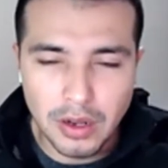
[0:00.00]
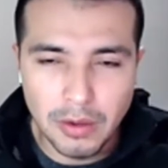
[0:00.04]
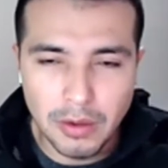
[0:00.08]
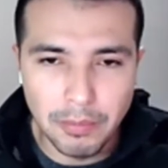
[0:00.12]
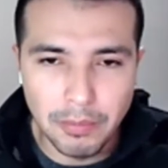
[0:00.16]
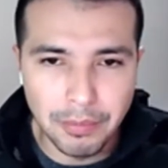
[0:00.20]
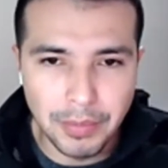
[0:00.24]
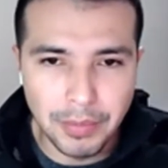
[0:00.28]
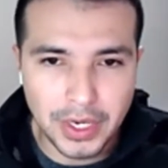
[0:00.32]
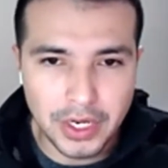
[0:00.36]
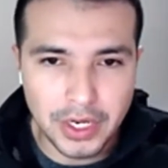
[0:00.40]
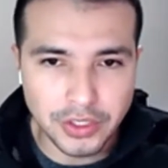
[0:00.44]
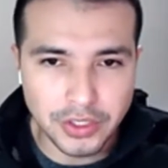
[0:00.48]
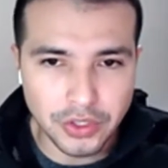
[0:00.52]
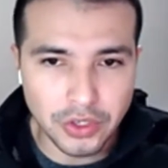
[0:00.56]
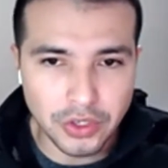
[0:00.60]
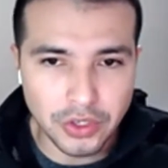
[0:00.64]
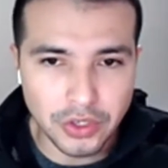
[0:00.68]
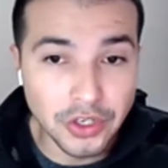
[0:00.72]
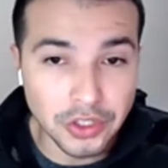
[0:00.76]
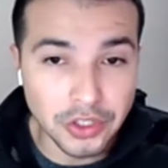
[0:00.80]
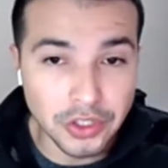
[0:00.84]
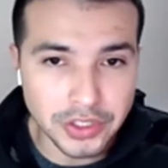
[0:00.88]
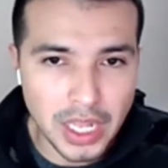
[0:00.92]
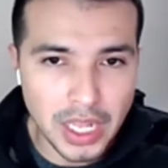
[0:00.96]
Because they're
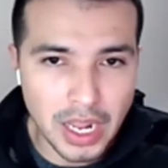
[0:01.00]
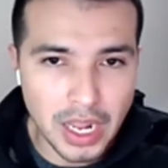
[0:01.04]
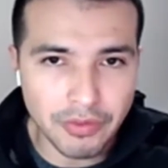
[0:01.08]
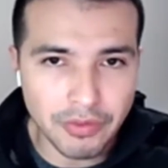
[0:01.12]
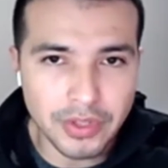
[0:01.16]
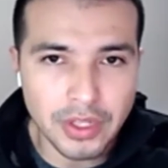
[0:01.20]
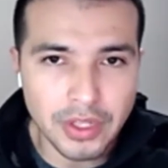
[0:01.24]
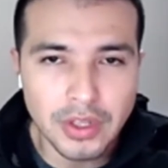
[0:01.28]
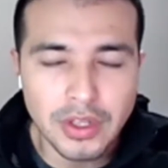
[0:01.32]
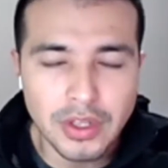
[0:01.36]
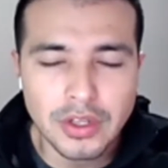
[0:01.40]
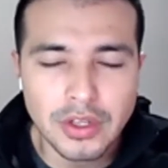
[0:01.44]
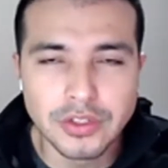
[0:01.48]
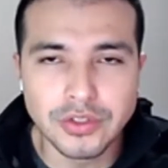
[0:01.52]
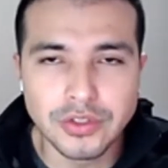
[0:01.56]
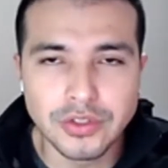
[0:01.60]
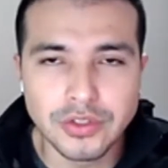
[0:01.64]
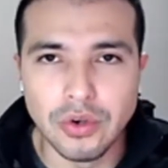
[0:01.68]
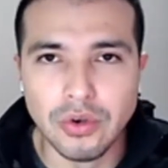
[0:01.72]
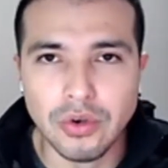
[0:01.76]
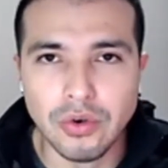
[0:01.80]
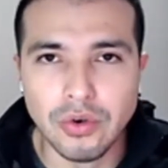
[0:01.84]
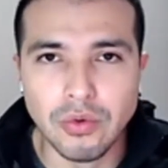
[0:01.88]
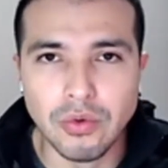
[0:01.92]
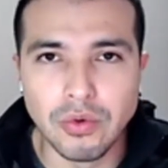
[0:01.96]
understaffed.
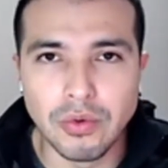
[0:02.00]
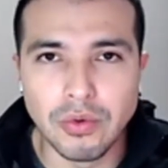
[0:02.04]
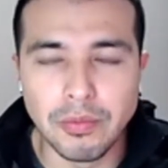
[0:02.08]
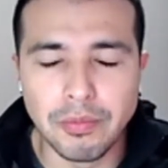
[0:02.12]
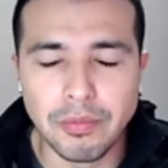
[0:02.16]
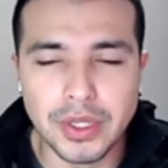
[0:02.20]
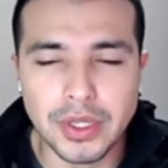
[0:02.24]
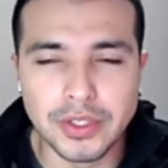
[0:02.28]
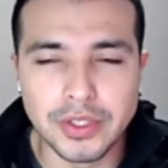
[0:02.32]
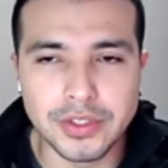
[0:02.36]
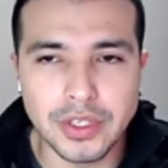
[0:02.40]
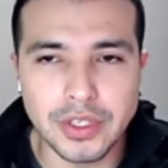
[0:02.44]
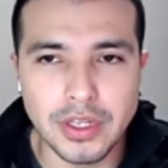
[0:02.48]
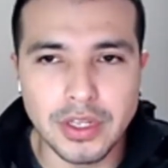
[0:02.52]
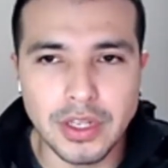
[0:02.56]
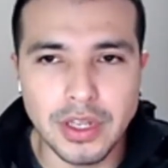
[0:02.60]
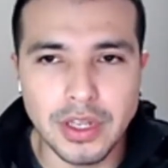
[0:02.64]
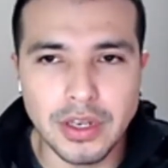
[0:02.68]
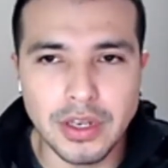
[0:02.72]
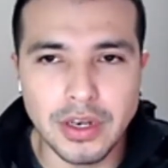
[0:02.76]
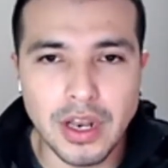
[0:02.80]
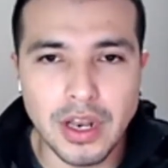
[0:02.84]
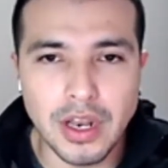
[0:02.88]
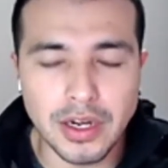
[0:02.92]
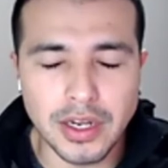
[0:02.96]
So, but in a
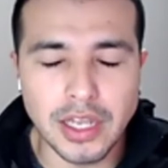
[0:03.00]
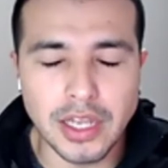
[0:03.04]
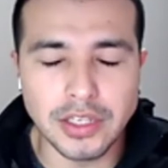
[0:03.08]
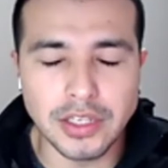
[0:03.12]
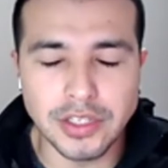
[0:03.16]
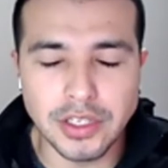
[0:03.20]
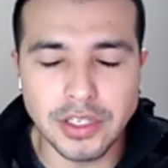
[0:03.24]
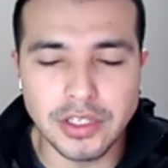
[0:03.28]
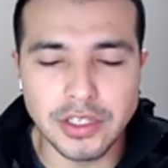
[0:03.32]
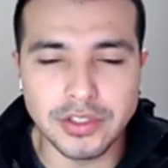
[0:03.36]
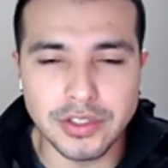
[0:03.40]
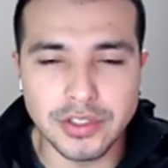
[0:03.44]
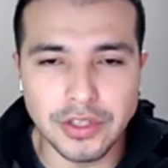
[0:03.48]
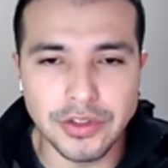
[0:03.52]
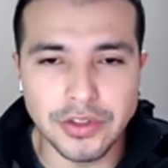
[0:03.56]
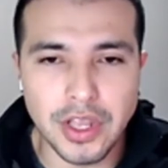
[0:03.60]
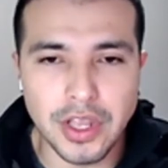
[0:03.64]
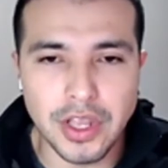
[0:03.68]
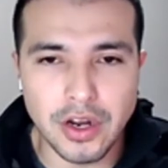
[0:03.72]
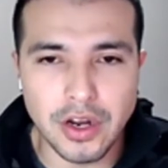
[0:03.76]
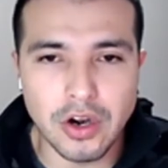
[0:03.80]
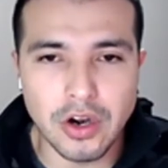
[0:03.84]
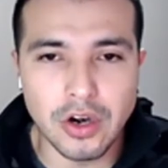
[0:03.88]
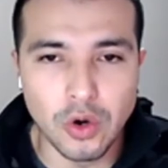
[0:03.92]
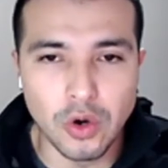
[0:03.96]
lot of cases they
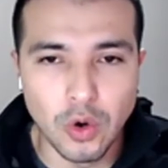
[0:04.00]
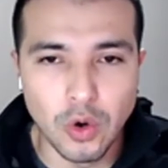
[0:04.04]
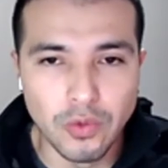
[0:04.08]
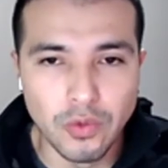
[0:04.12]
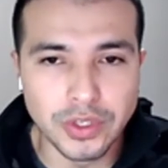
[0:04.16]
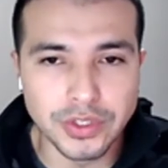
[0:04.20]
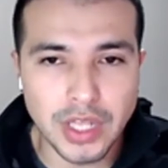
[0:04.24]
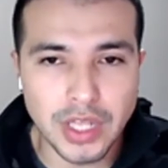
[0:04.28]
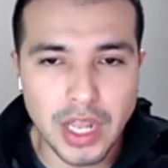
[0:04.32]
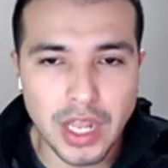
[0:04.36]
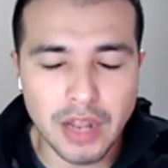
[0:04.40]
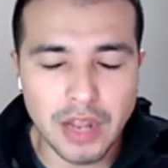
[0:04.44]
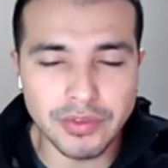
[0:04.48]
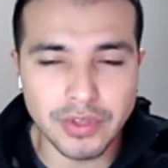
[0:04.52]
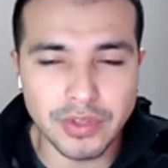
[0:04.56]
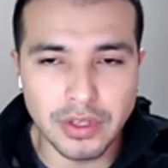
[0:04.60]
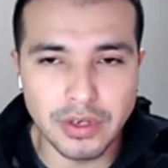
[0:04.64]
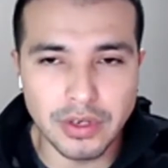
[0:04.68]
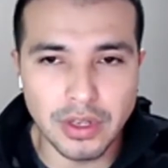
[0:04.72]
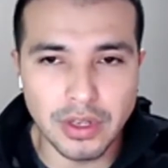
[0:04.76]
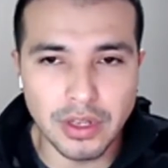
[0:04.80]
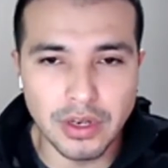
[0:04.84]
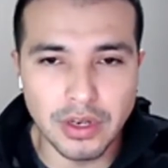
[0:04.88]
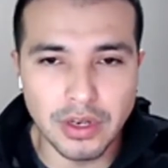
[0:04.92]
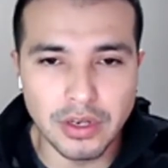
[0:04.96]
are overstaffed,
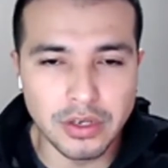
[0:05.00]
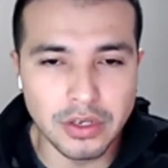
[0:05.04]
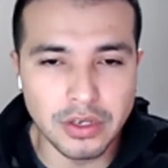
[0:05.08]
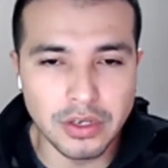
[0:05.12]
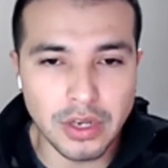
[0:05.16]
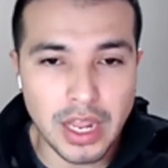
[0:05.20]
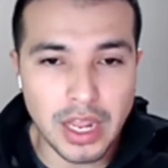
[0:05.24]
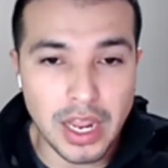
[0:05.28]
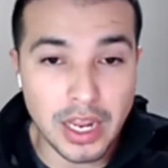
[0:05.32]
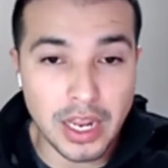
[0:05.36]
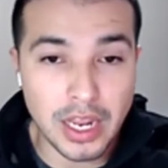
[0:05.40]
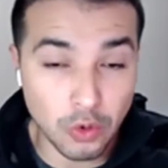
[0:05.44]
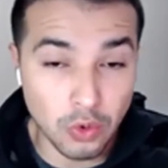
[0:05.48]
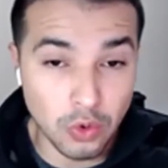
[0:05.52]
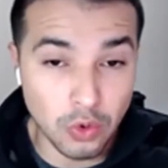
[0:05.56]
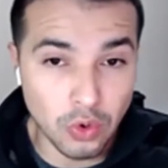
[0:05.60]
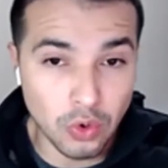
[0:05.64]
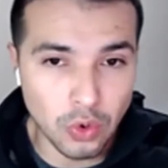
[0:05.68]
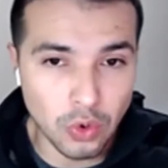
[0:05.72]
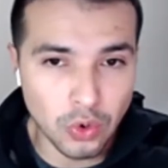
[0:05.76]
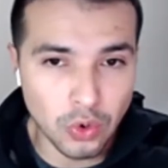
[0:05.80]
and or